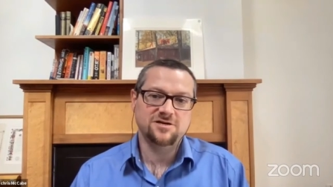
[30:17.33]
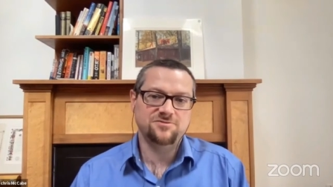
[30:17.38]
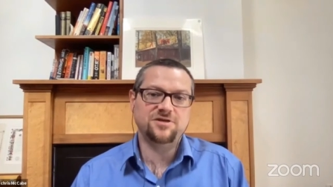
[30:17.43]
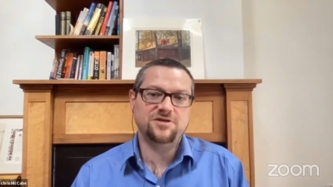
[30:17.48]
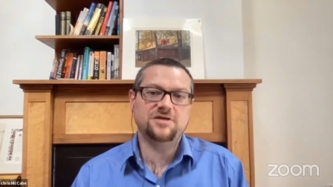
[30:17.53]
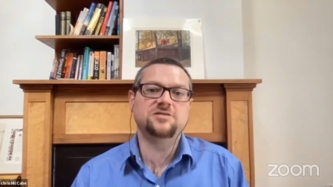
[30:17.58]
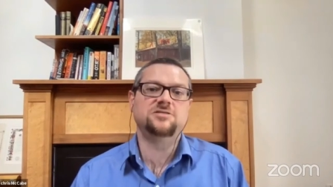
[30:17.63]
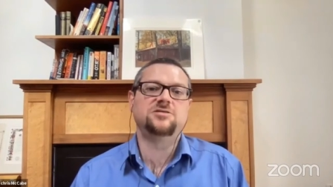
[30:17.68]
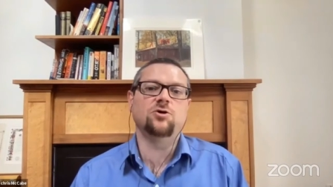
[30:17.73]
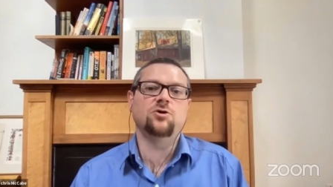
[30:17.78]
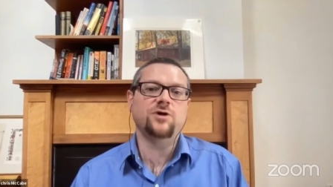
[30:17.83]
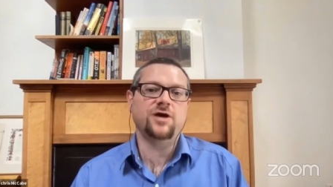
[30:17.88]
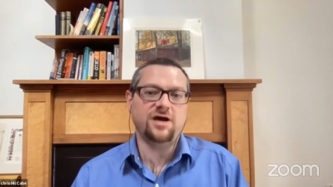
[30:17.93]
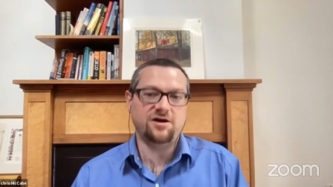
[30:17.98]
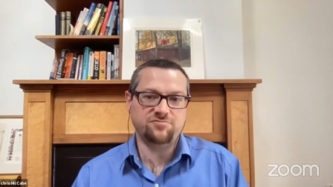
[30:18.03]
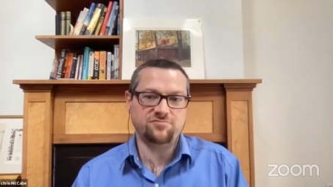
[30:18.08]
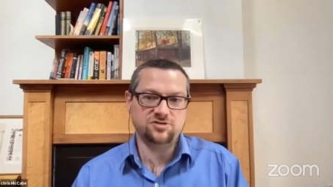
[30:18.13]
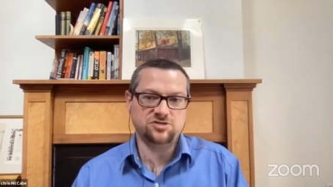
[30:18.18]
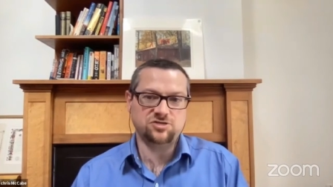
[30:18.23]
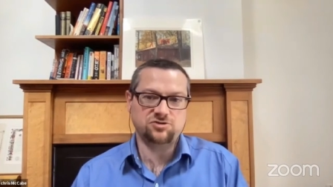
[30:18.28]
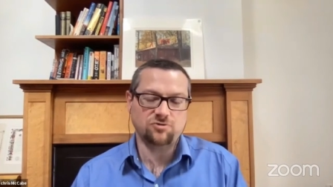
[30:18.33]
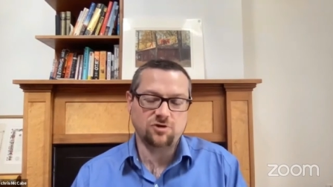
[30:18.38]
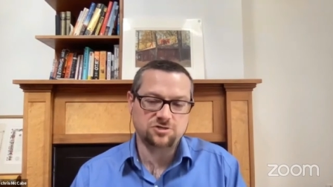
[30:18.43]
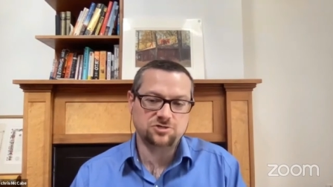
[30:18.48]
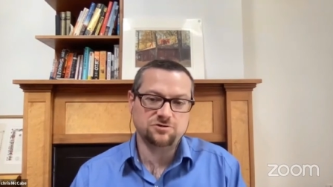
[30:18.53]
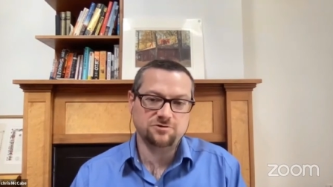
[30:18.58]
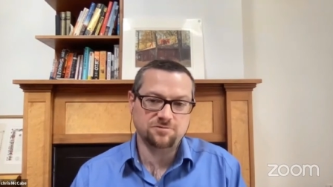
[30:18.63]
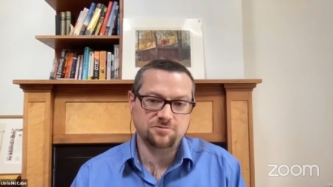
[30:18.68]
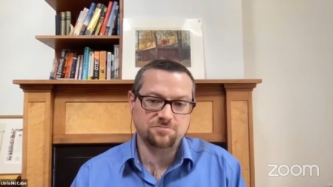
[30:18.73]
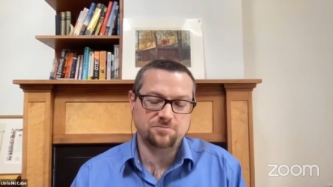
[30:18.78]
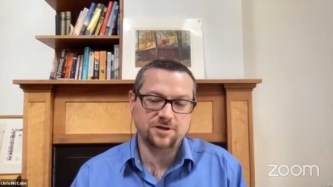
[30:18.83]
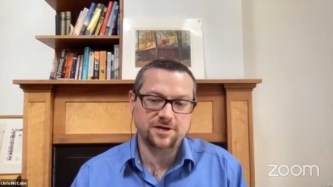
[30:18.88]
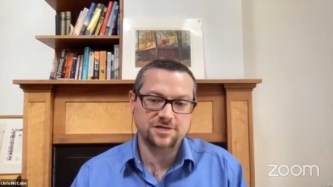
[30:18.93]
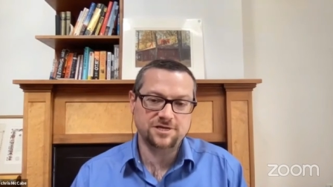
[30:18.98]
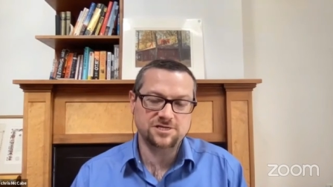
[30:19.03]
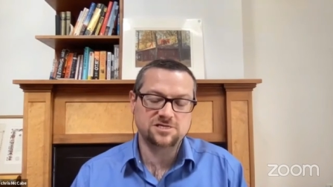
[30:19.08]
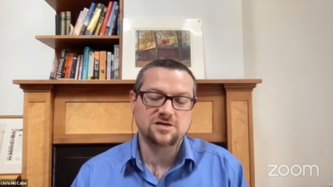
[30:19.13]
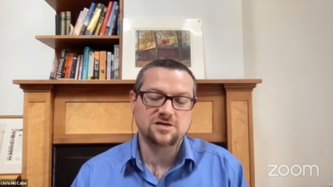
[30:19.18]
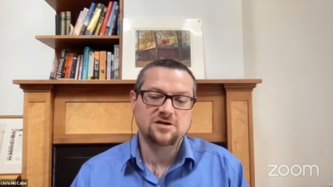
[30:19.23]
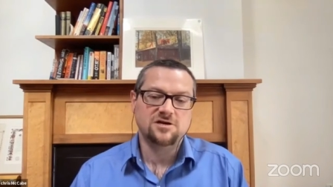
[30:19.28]
They don't have a structure in
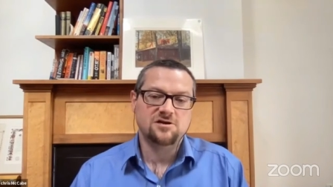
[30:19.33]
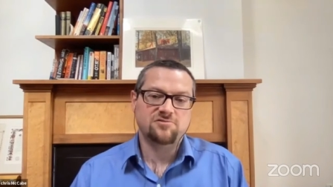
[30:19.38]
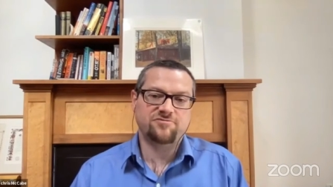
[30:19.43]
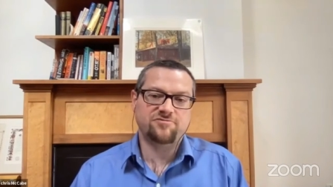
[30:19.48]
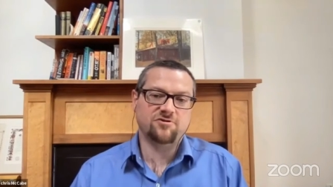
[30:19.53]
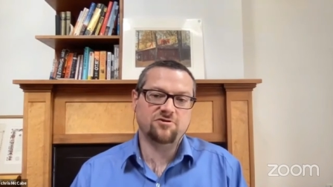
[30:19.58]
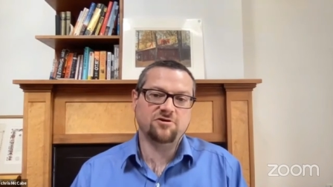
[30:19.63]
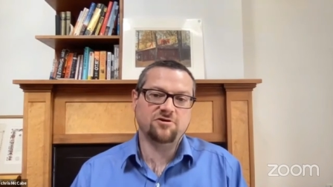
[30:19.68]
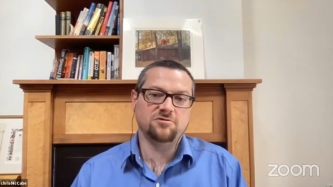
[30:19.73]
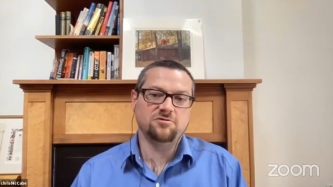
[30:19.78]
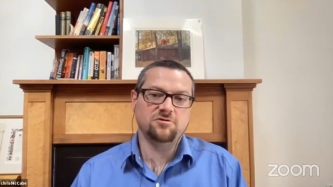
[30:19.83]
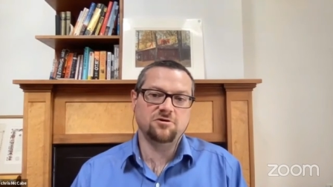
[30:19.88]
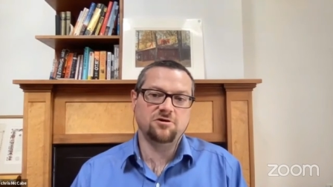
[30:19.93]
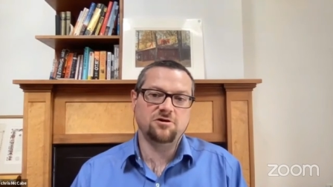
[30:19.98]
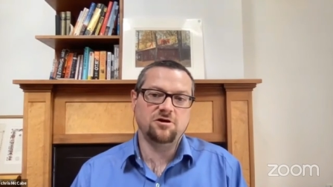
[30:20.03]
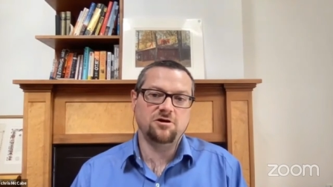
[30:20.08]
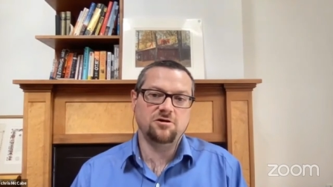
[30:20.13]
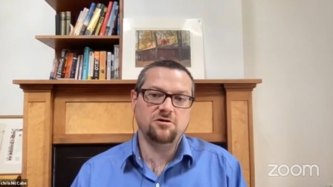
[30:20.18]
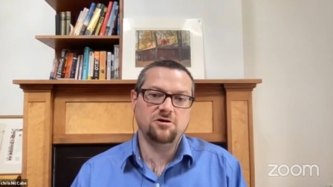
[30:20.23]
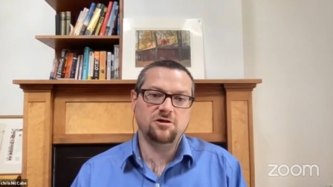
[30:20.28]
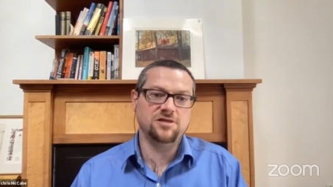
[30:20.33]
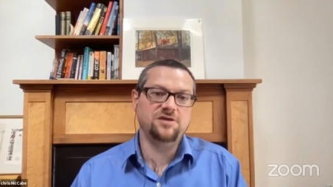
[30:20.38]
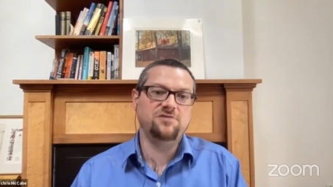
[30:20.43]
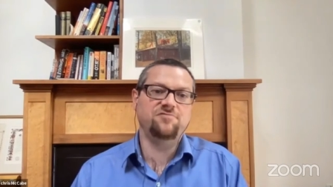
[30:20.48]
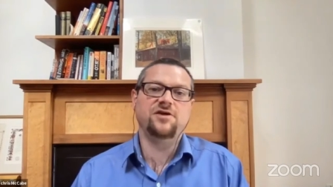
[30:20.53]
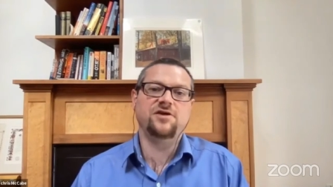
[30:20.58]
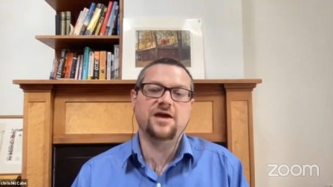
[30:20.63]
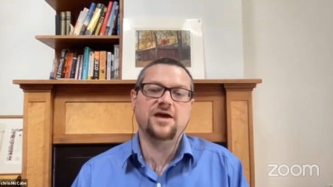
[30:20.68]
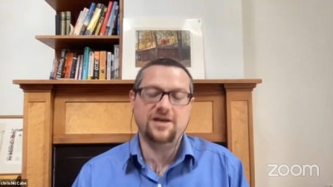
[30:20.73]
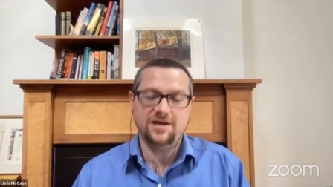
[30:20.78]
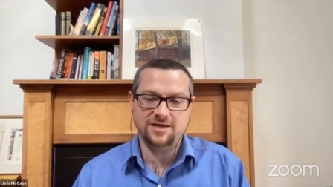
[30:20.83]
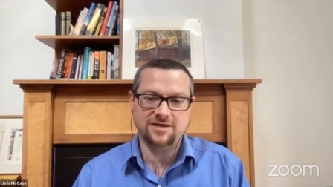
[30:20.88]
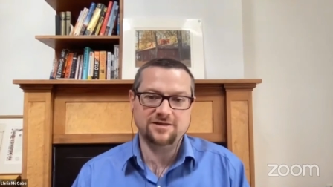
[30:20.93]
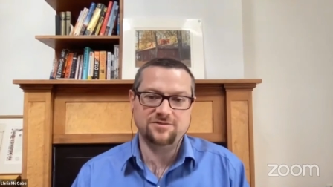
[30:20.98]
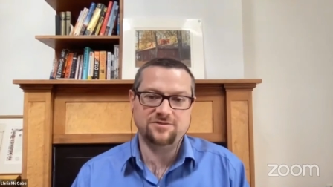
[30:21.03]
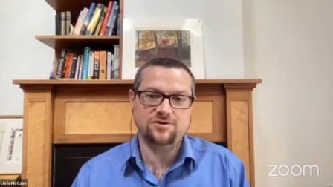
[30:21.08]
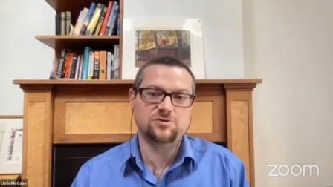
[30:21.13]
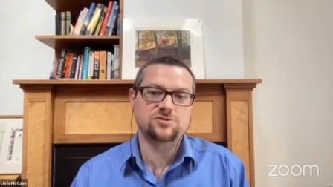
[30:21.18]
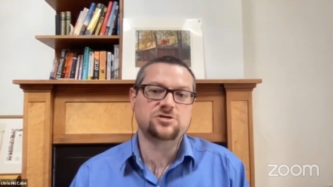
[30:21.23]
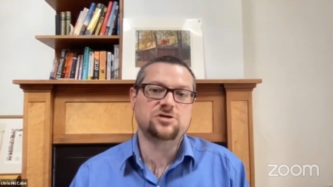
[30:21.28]
place for
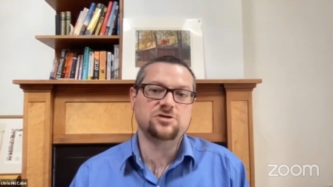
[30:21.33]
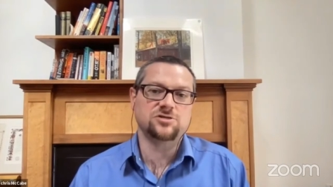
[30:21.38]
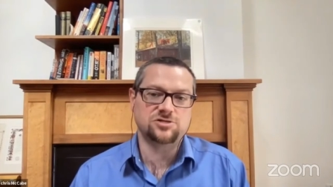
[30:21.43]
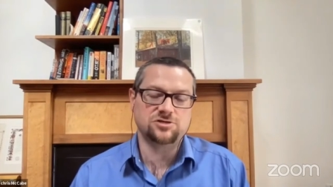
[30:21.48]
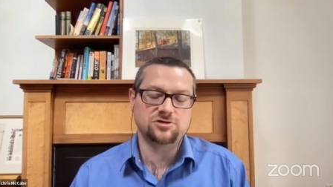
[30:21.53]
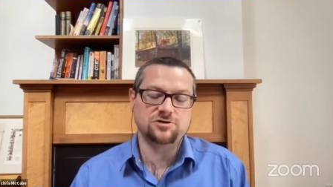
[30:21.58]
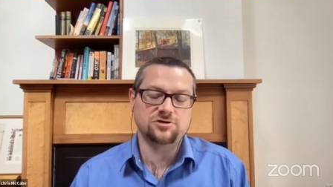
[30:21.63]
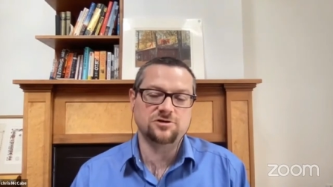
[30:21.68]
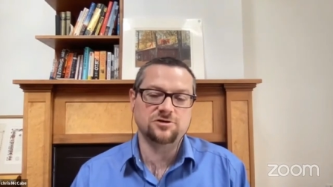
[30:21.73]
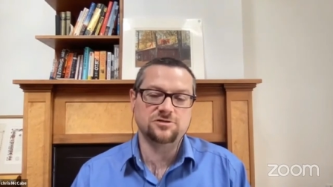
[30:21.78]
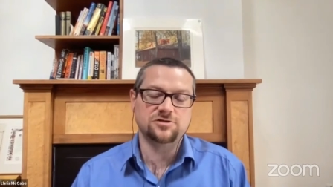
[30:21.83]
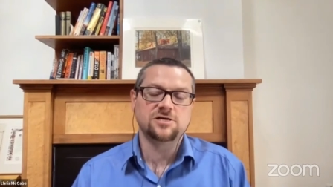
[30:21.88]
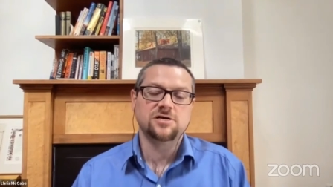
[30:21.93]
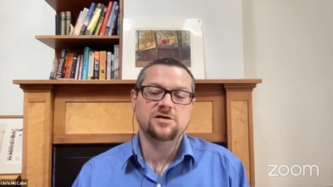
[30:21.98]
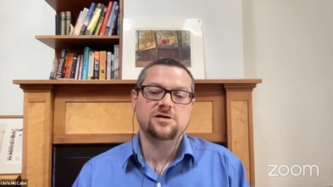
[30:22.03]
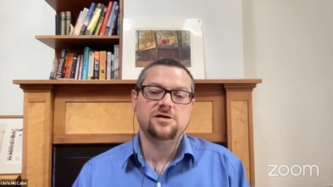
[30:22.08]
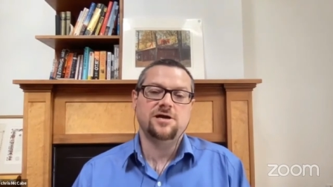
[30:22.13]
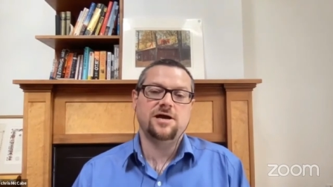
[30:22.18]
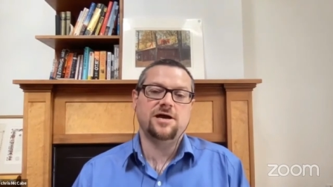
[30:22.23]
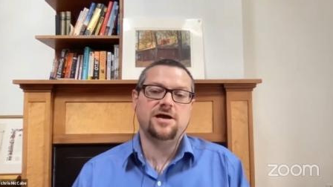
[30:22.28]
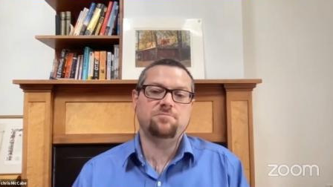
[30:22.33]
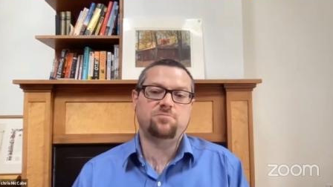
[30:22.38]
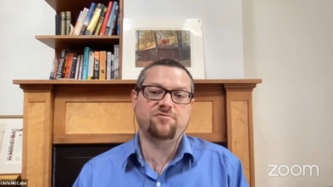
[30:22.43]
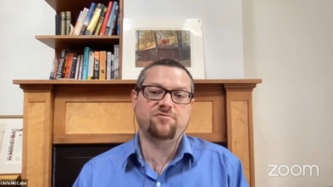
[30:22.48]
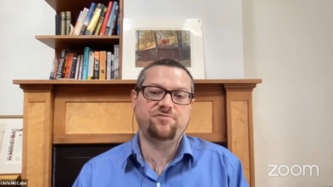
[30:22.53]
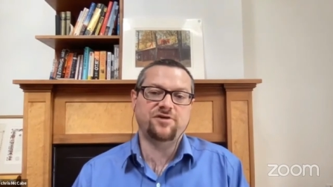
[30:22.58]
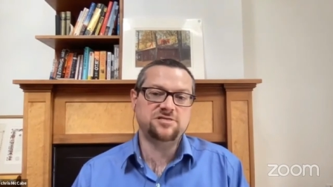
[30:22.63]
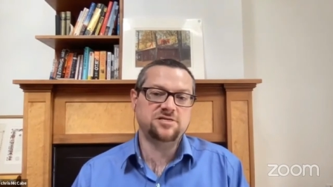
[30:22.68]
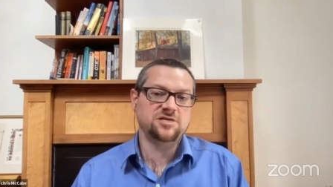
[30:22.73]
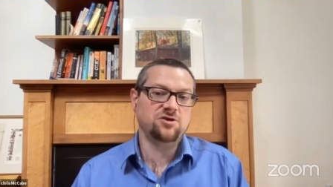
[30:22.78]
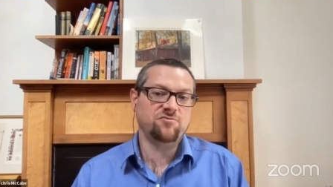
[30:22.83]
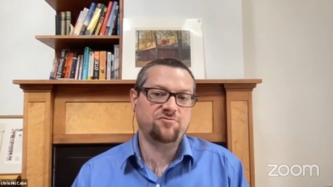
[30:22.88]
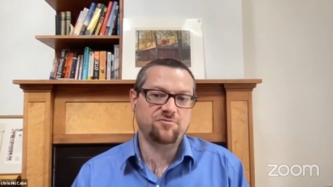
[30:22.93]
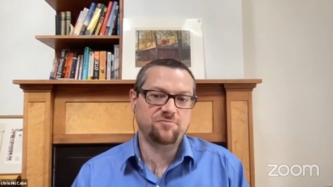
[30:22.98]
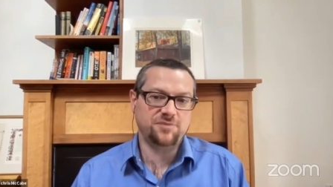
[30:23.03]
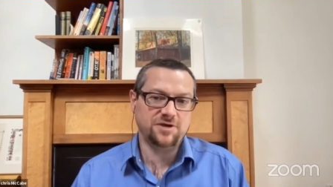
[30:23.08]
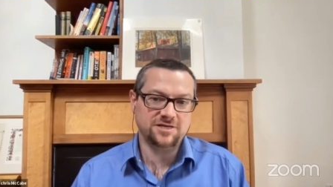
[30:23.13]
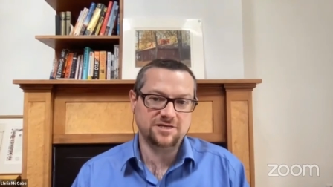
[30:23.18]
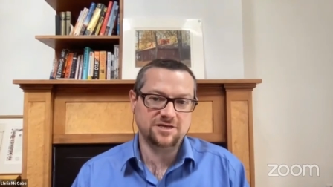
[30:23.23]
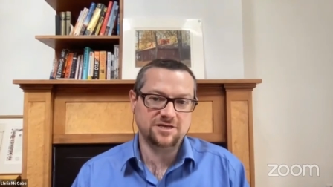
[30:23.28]
alleviating those concerns and preventing you
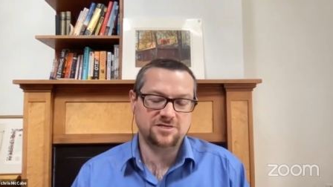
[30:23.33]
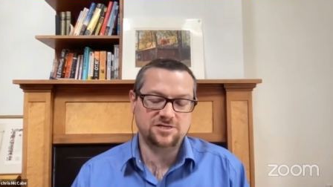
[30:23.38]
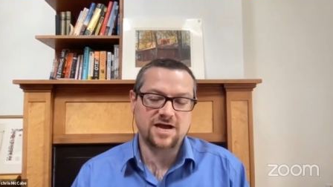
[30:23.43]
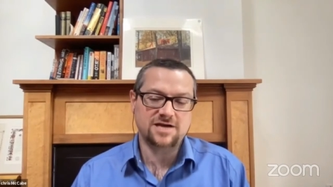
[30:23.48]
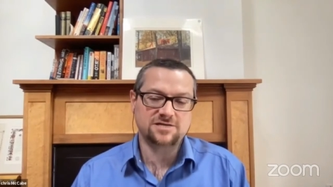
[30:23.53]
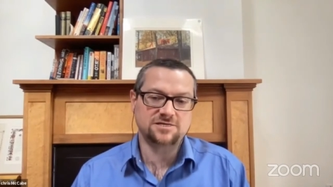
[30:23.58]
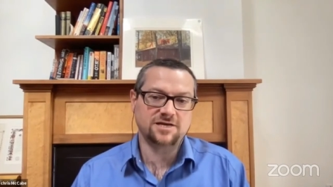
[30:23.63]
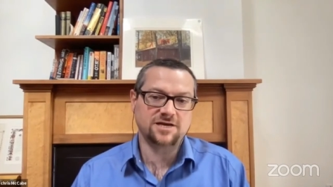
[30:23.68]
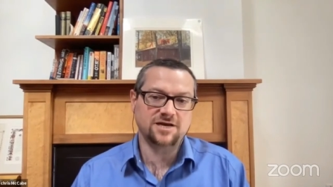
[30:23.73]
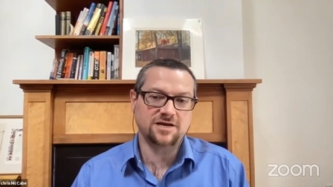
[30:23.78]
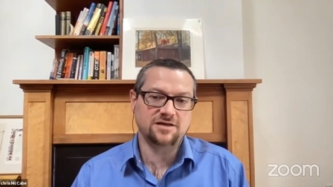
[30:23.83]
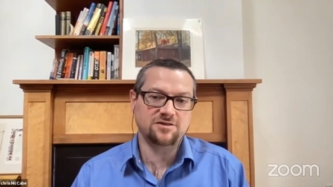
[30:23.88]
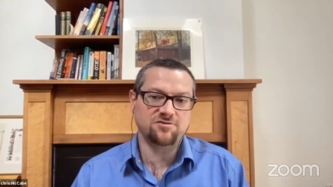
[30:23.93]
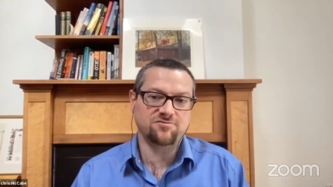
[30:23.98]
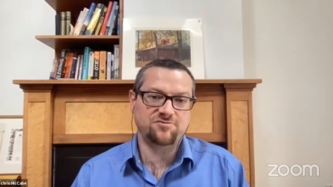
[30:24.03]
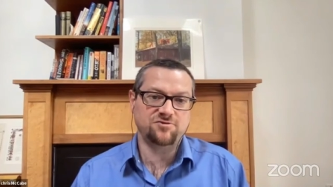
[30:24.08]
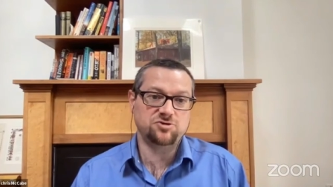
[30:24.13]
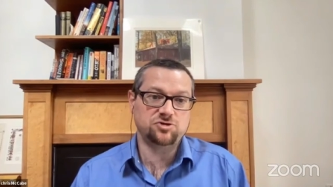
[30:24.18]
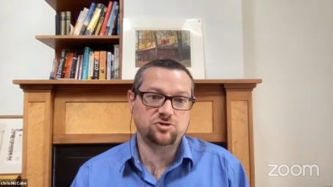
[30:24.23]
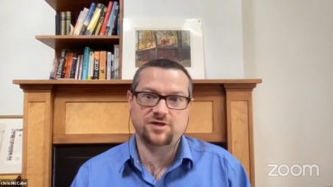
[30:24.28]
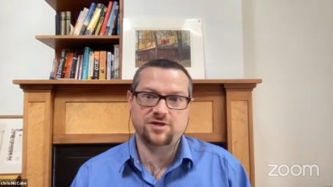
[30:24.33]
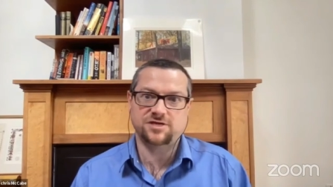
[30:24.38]
from being attacked again in the future.